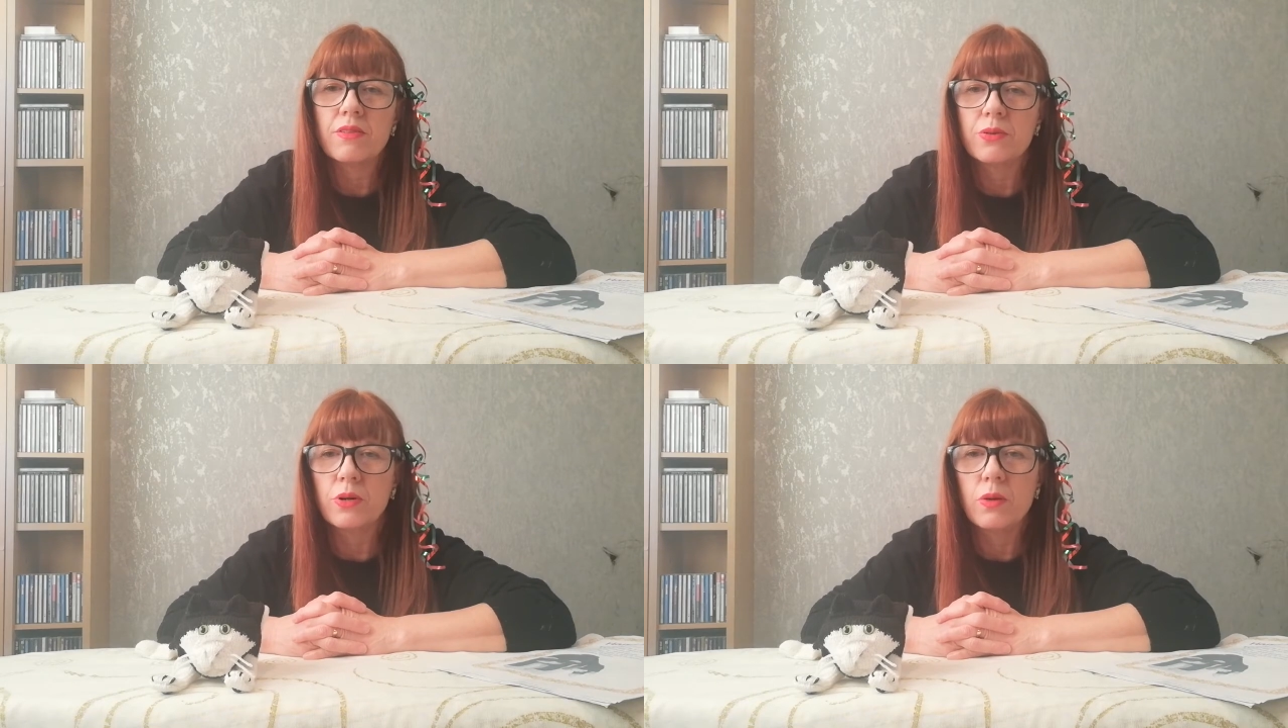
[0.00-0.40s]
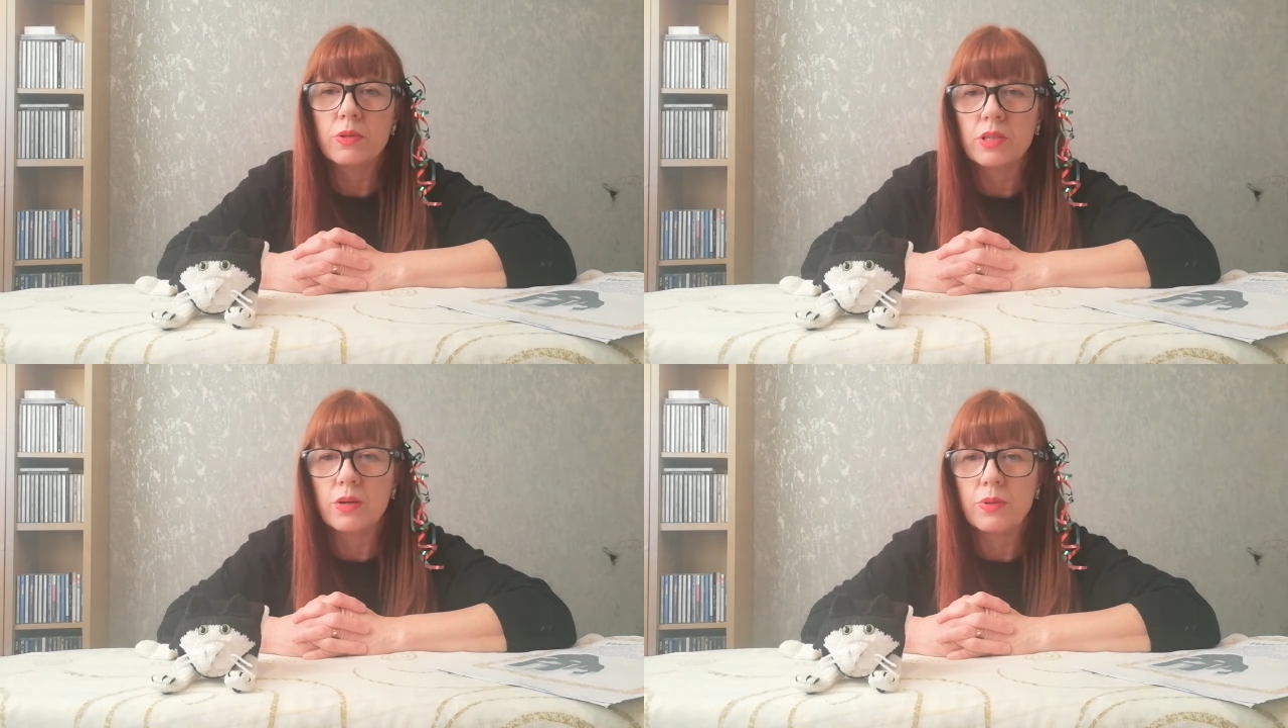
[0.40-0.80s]
I thought I
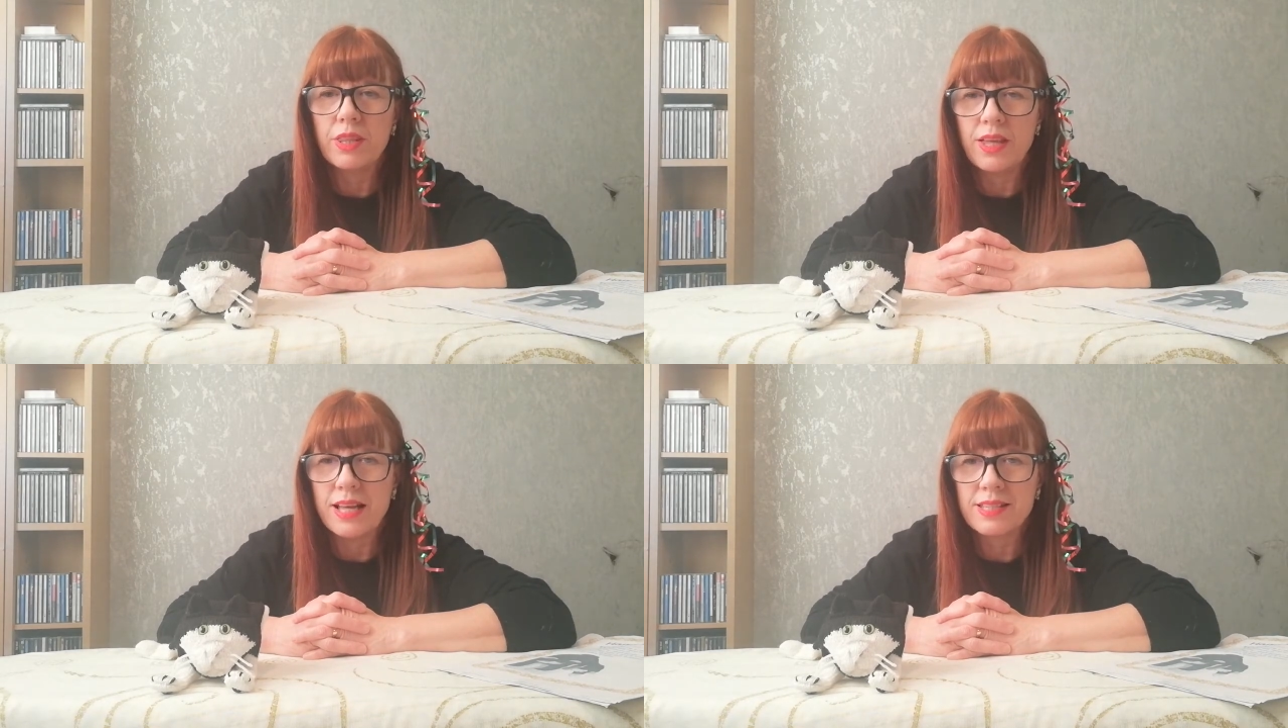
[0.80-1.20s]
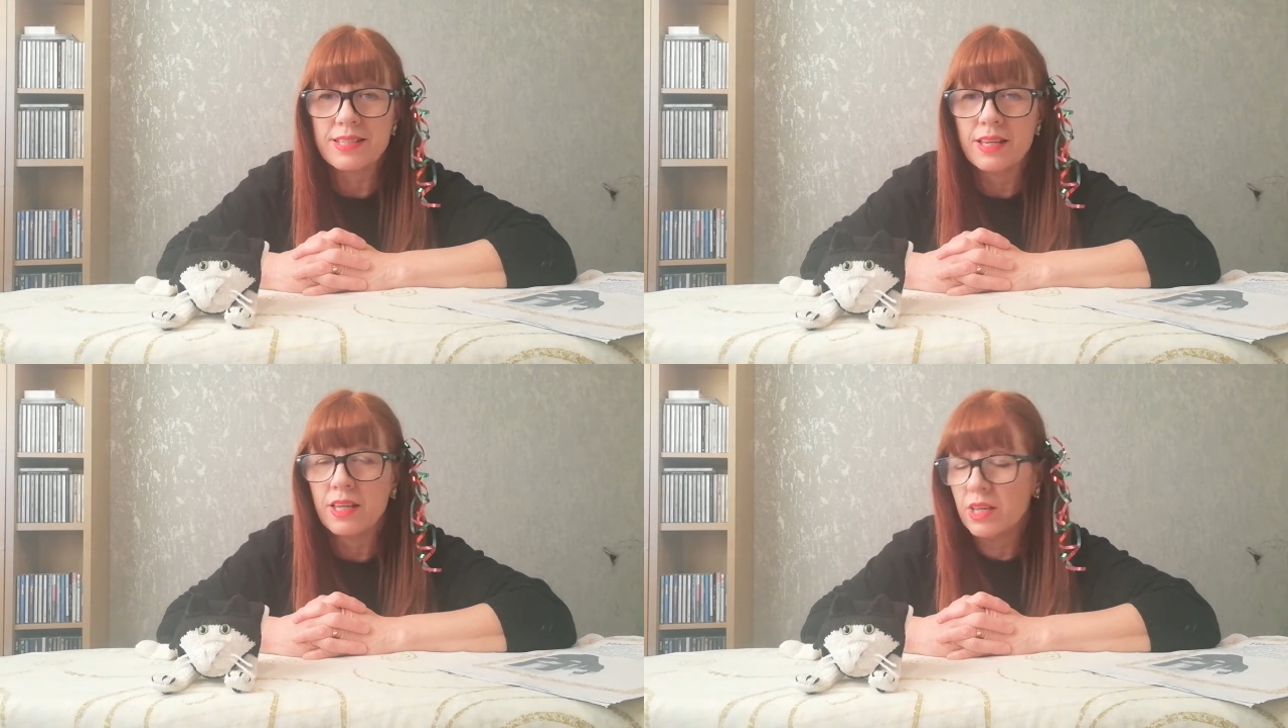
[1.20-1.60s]
would go with that.
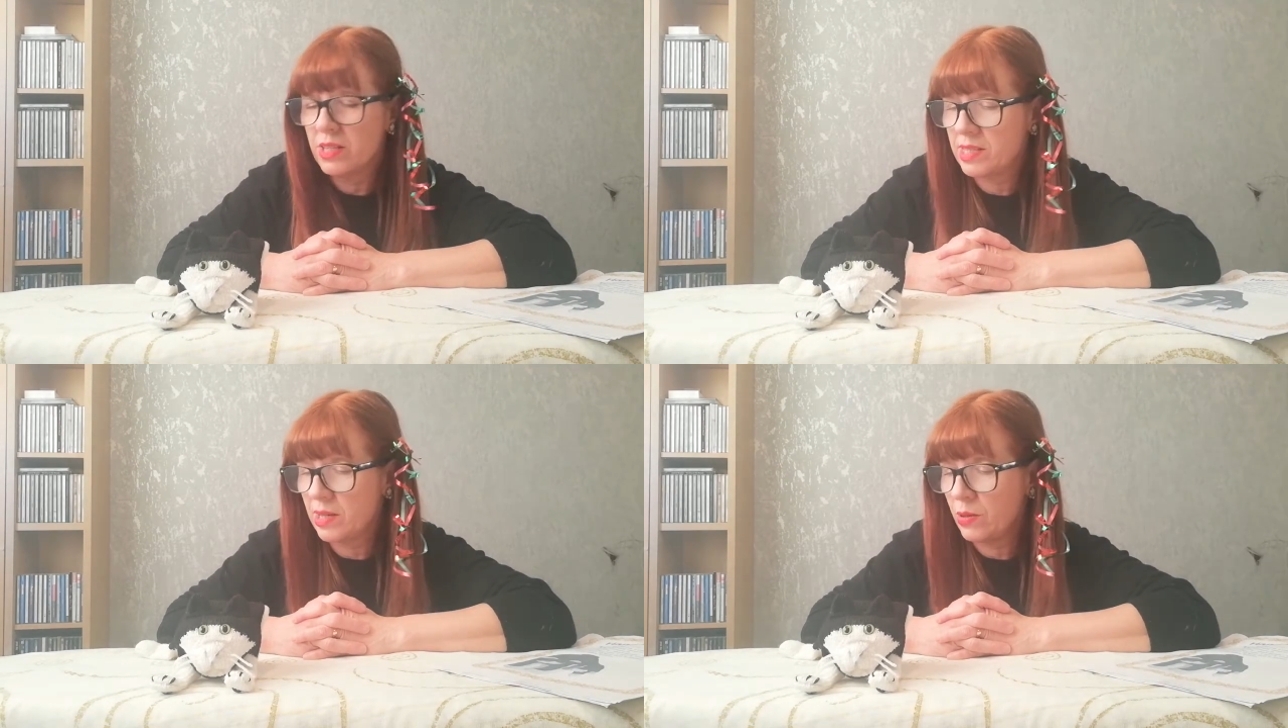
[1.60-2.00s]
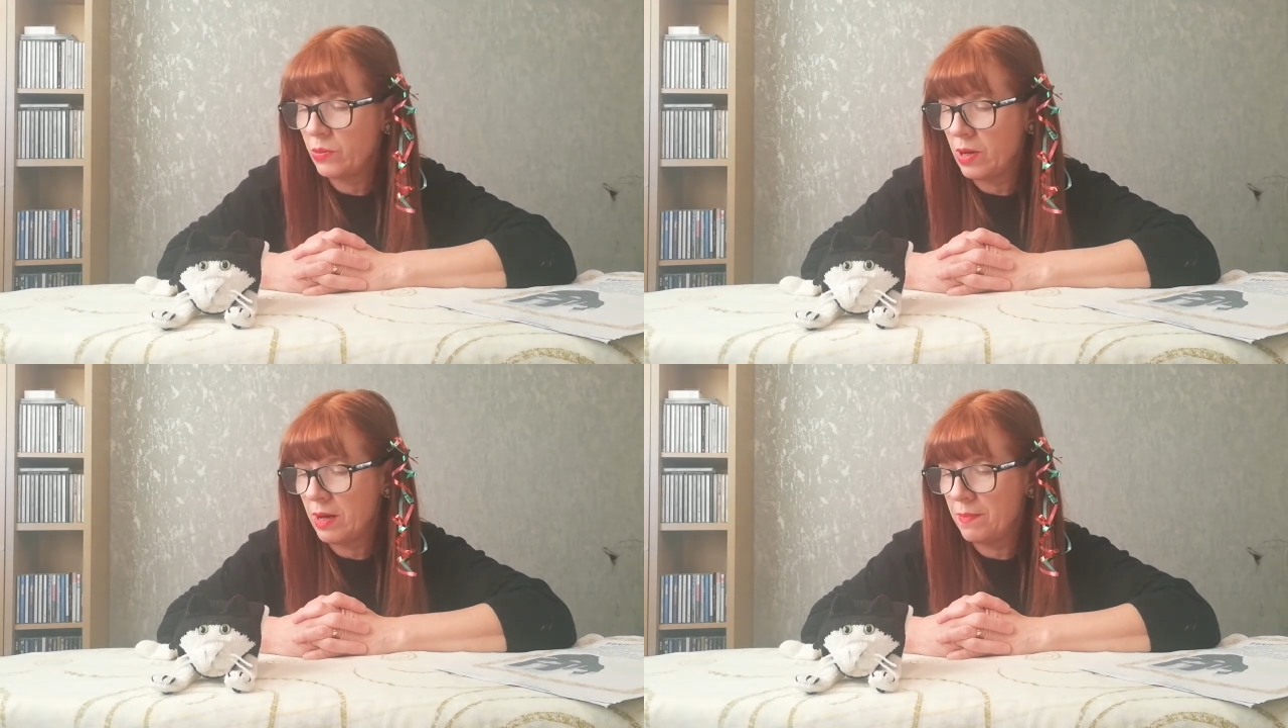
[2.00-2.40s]
So,